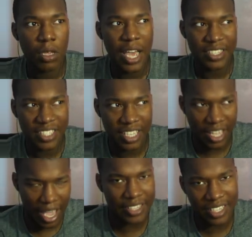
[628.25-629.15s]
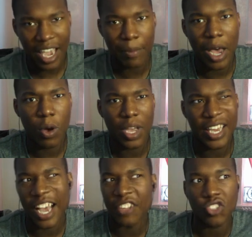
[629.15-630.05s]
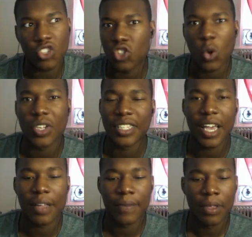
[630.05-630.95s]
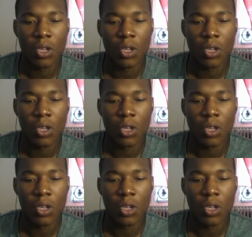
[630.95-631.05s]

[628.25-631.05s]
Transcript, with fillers: has came out, and I just noticed that.